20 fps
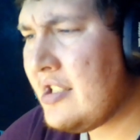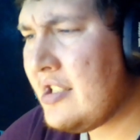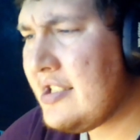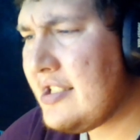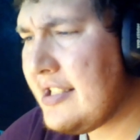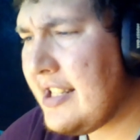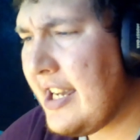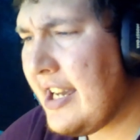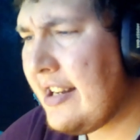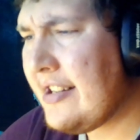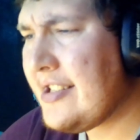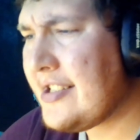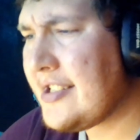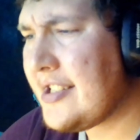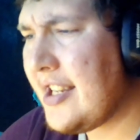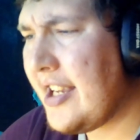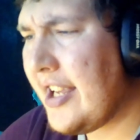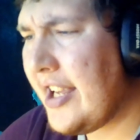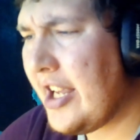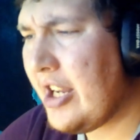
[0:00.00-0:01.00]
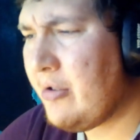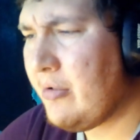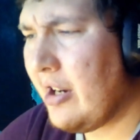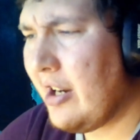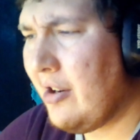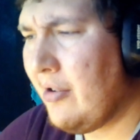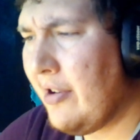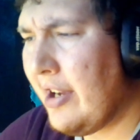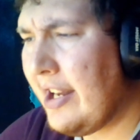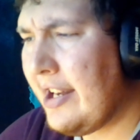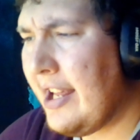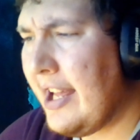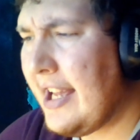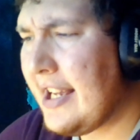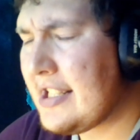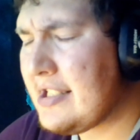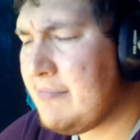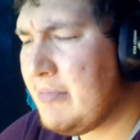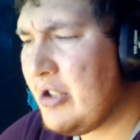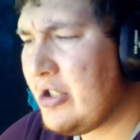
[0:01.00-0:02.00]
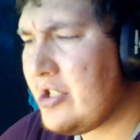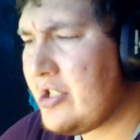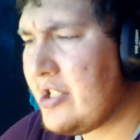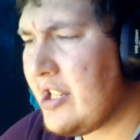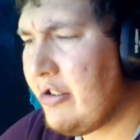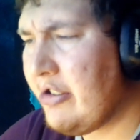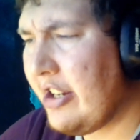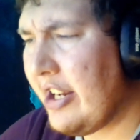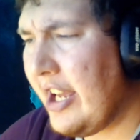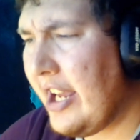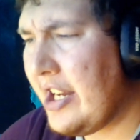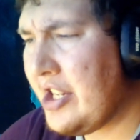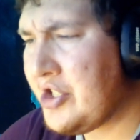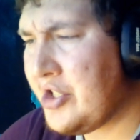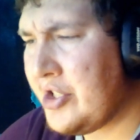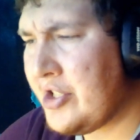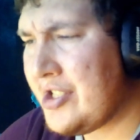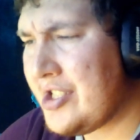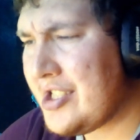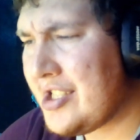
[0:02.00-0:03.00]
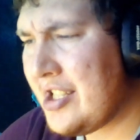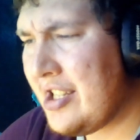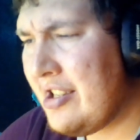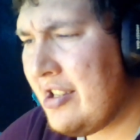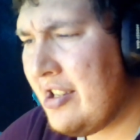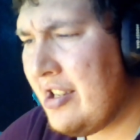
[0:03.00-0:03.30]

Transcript: Status Hero and Expert Secret Agents.